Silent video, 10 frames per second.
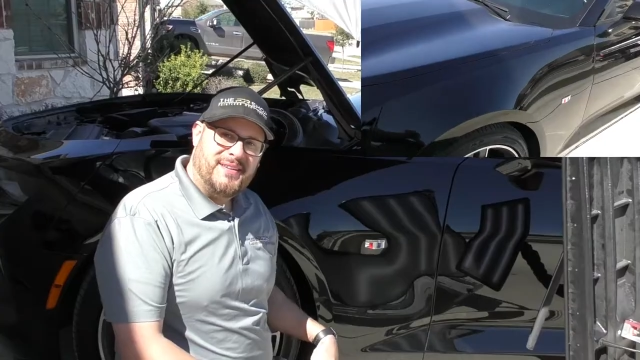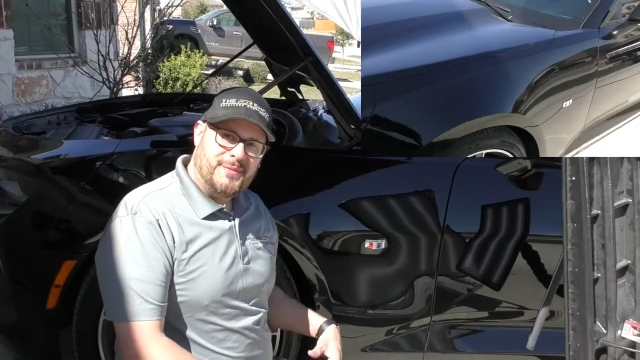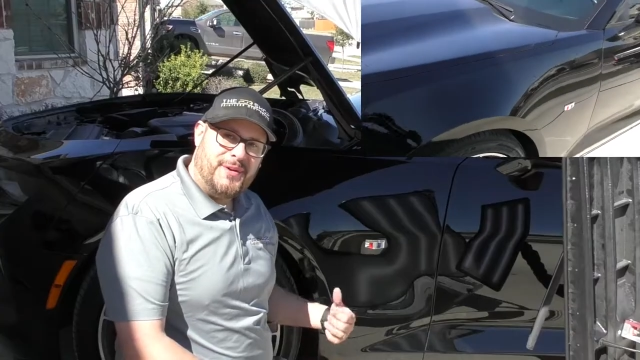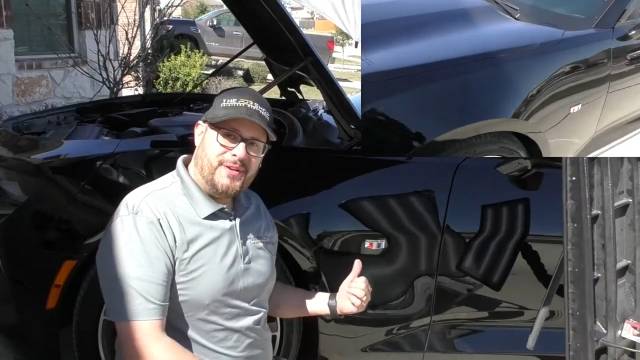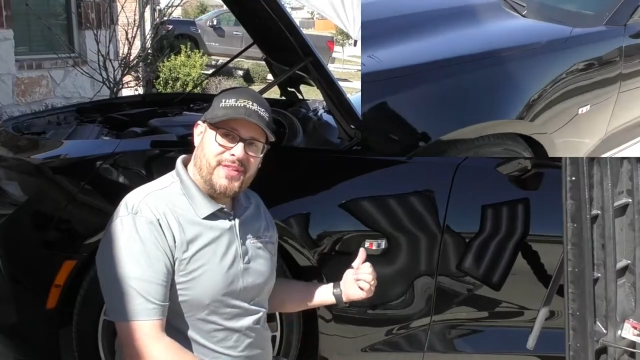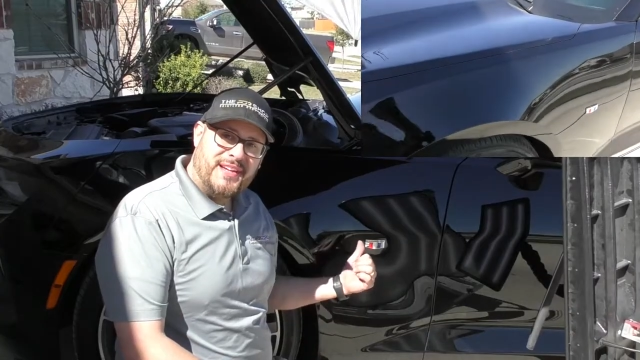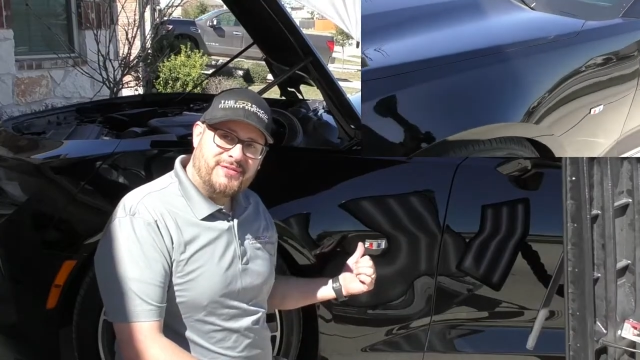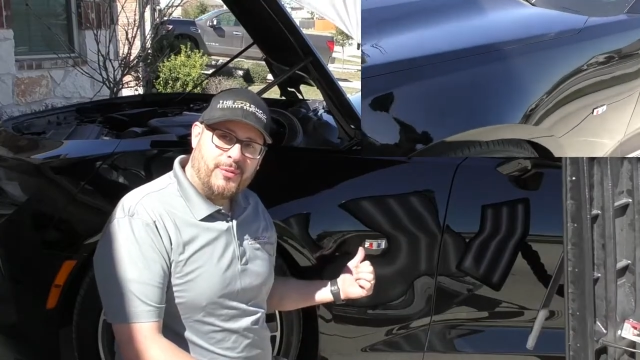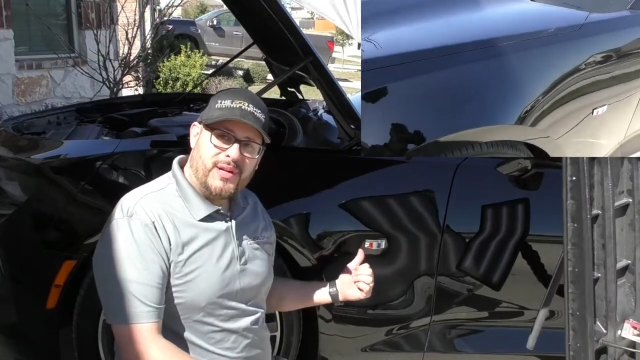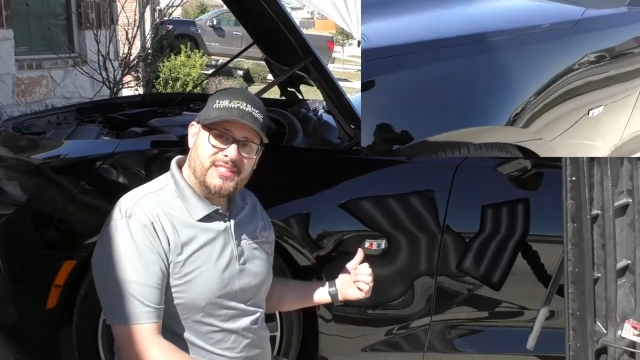Well, thanks
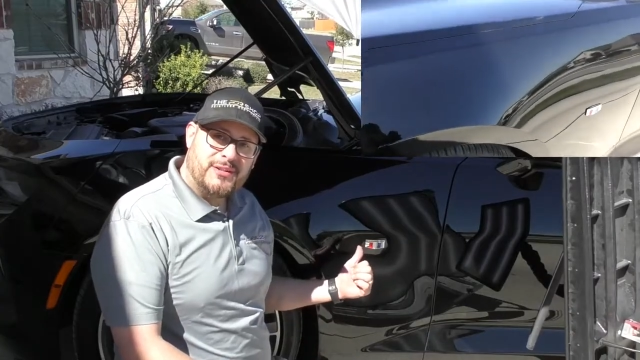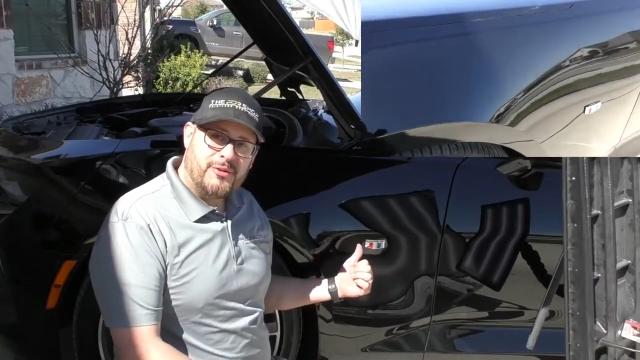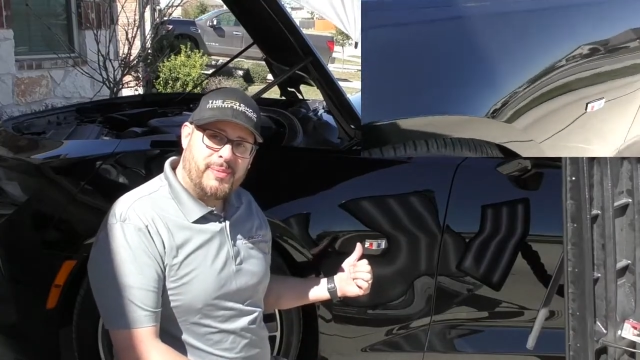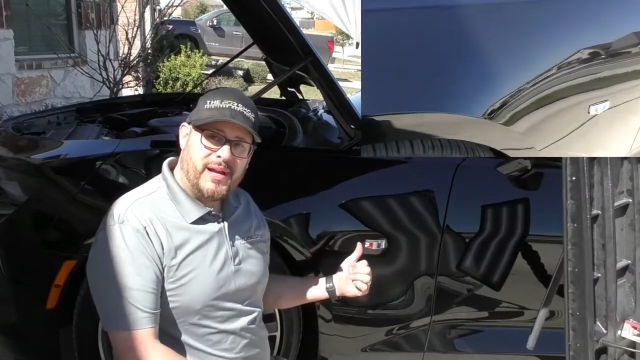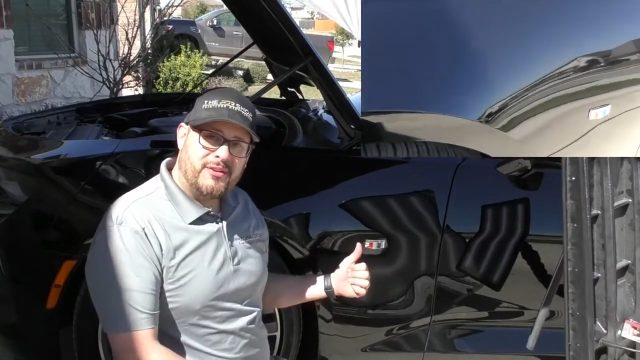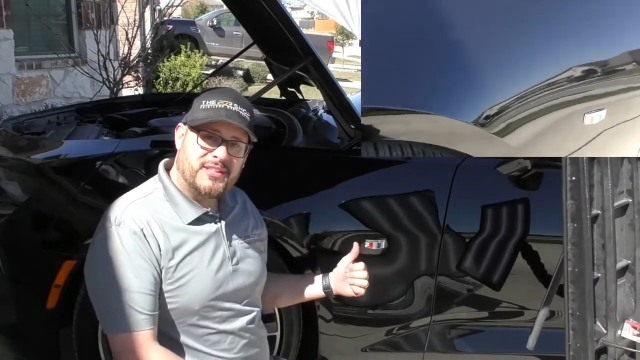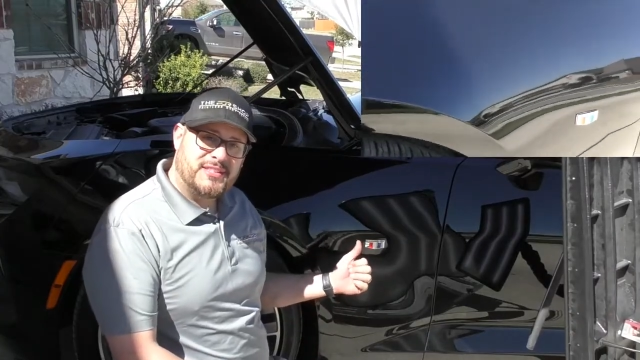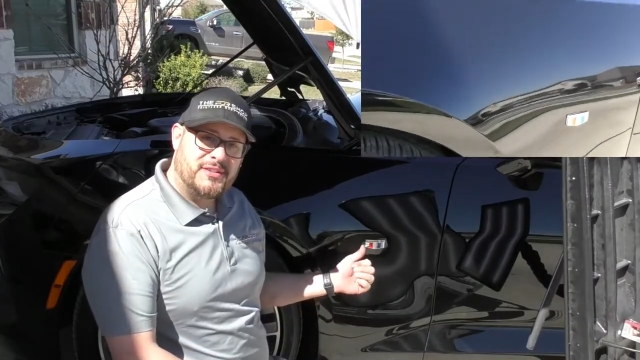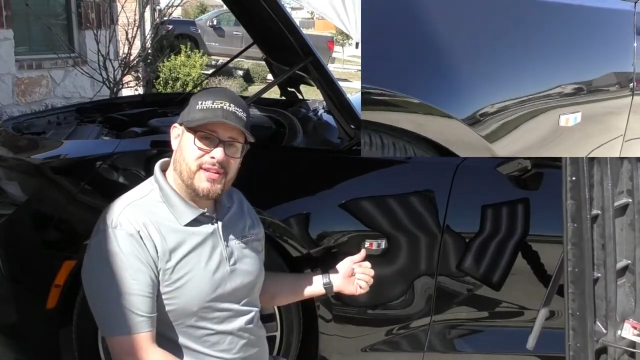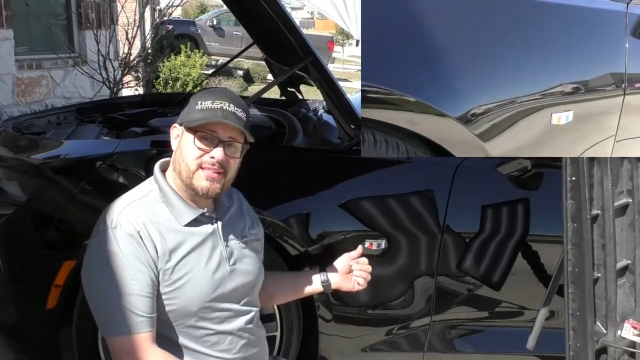for watching the repair on this
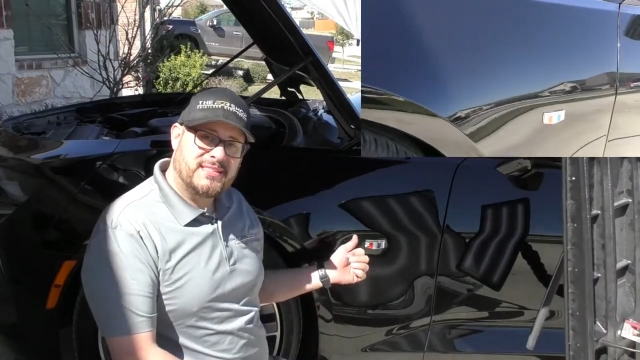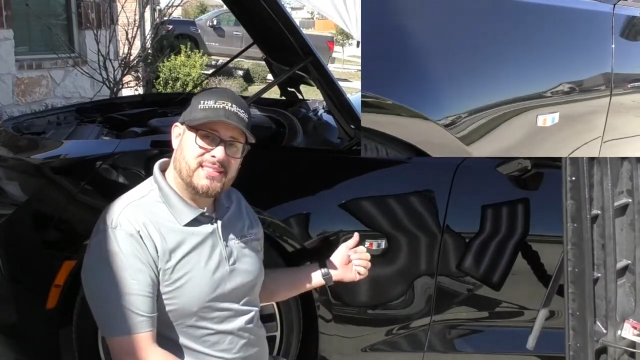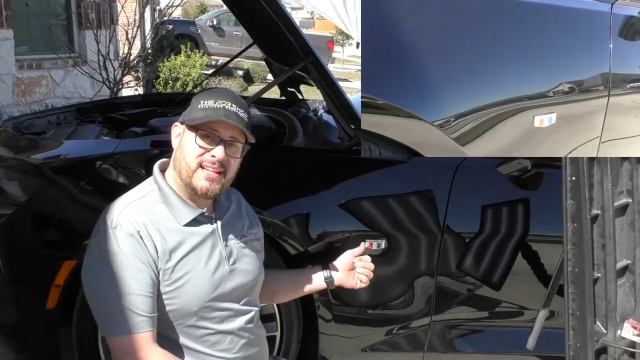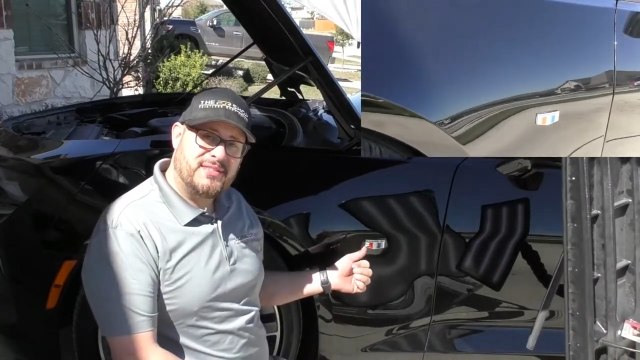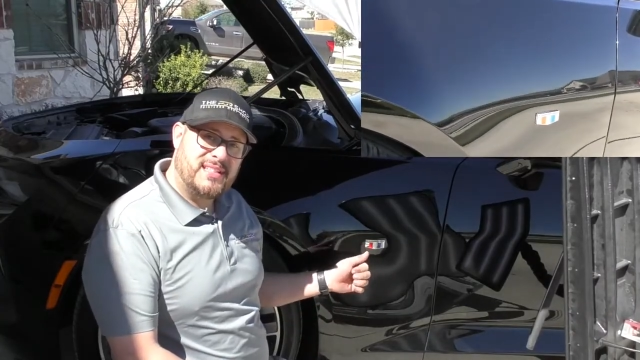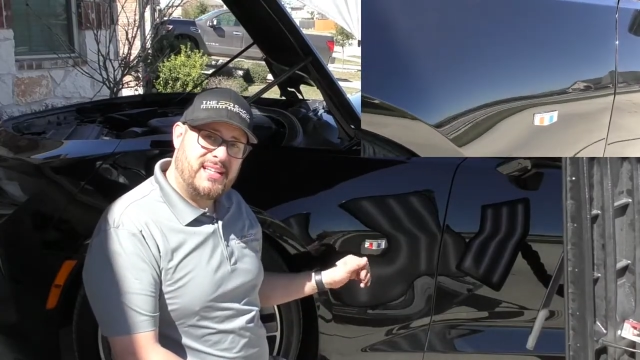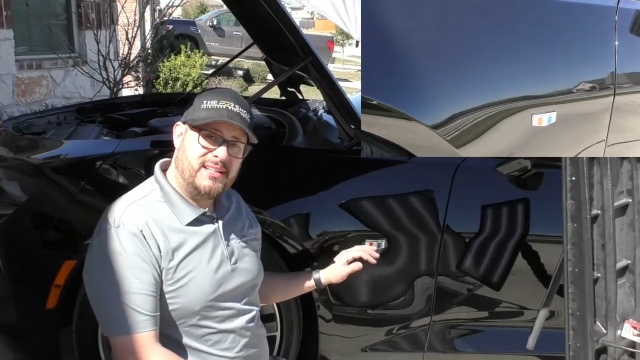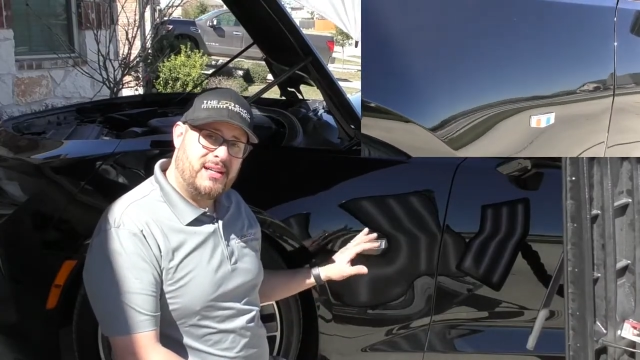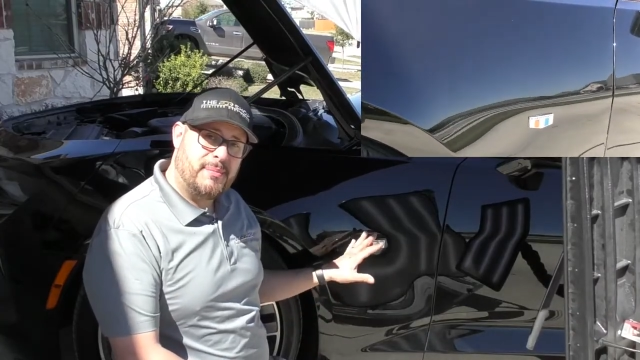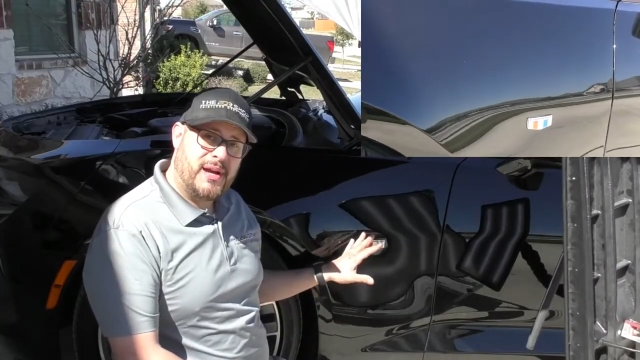
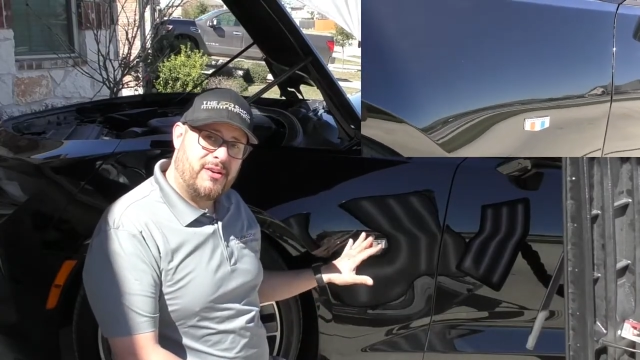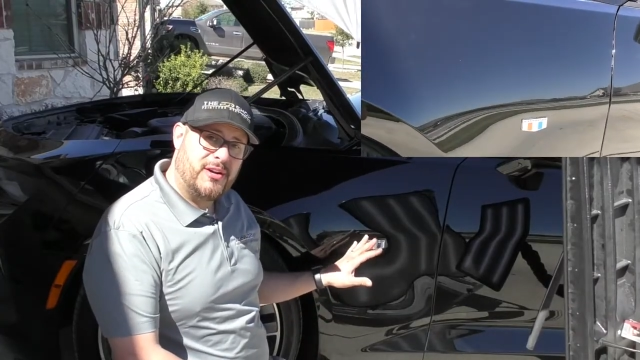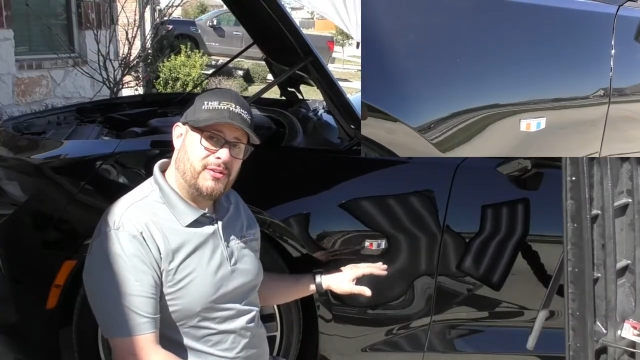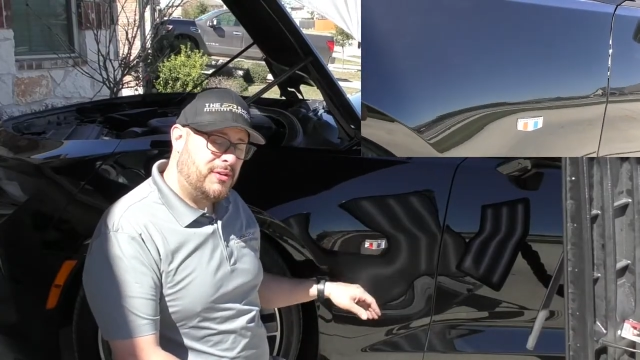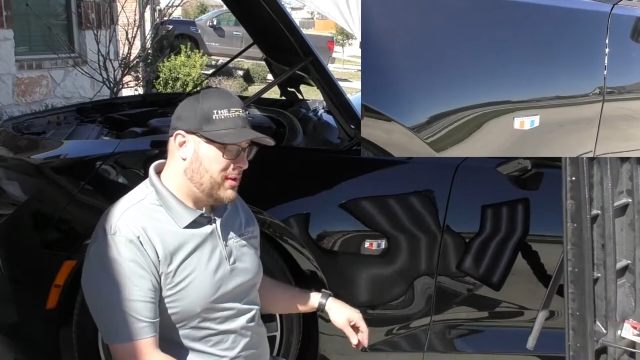2017 Camaro.